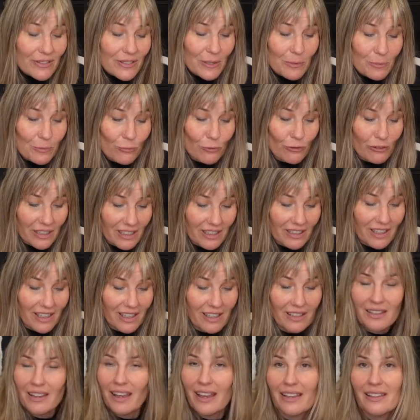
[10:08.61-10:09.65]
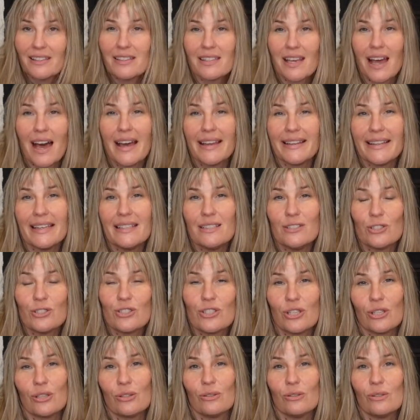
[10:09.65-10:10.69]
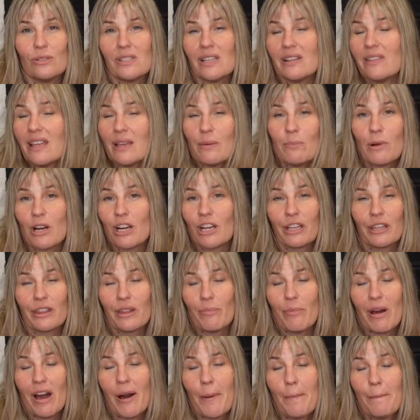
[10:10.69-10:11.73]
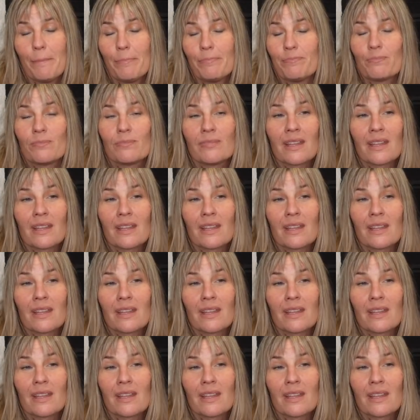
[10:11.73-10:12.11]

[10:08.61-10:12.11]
some really nice high-end shoes, and they mark them up